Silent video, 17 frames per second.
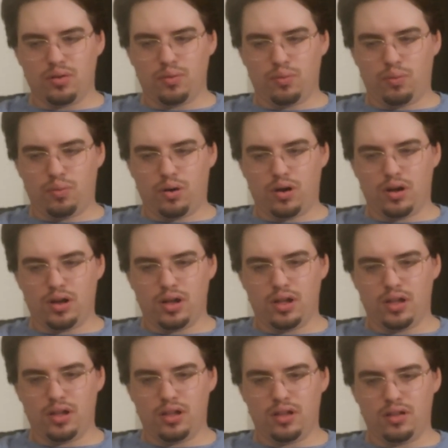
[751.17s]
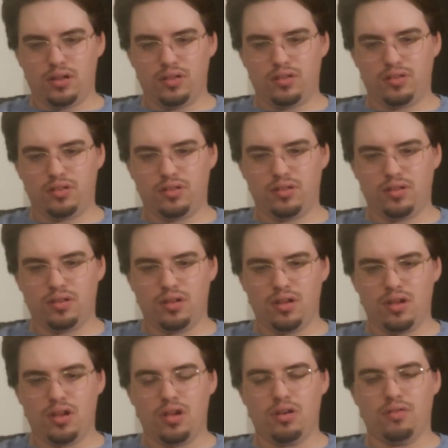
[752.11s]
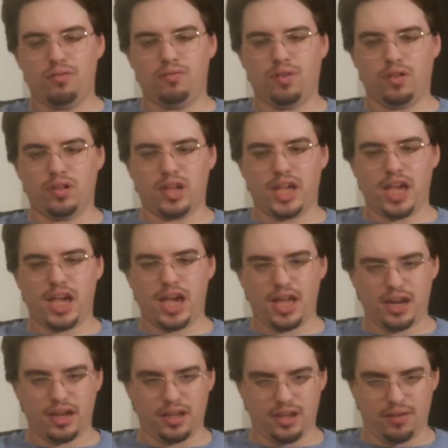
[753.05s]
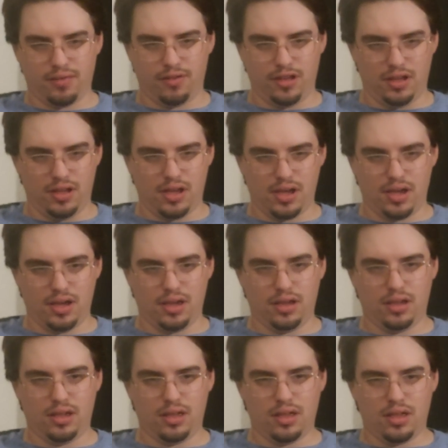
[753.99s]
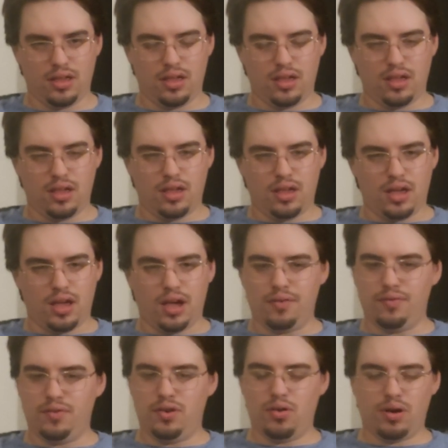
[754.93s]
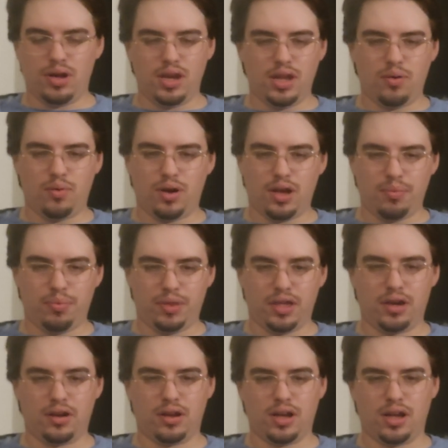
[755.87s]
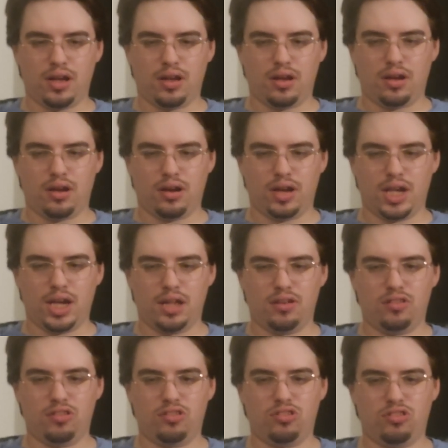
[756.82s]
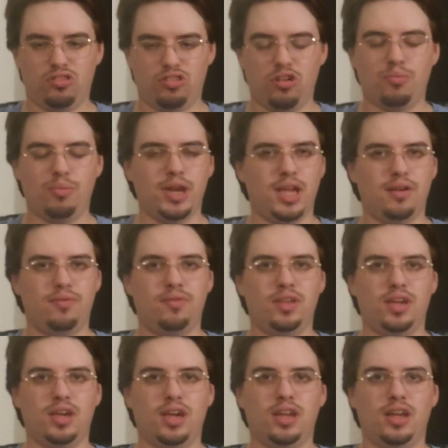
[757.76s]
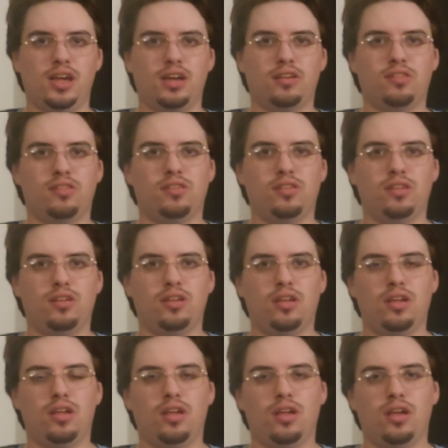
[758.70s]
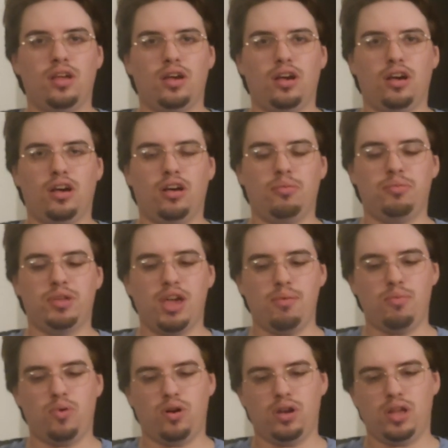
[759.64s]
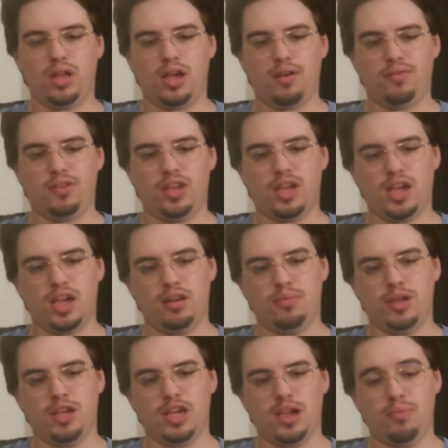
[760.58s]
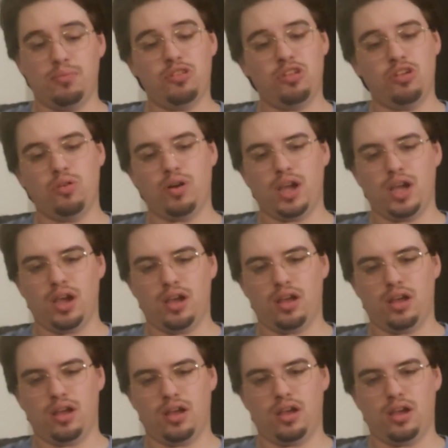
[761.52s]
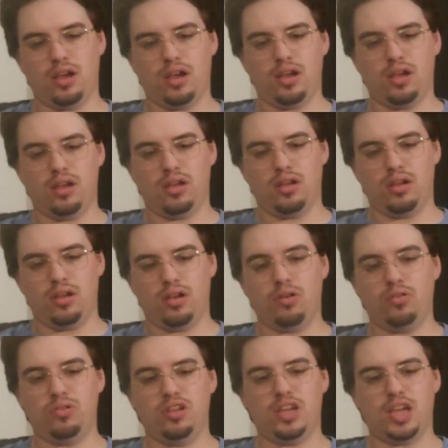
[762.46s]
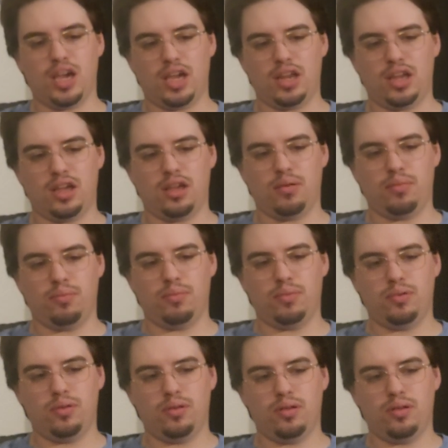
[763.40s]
was Volcanic FTK. I have no idea why I played against so many FTK decks. Game 1, he FTK'd me. Game 2, I OTK'd him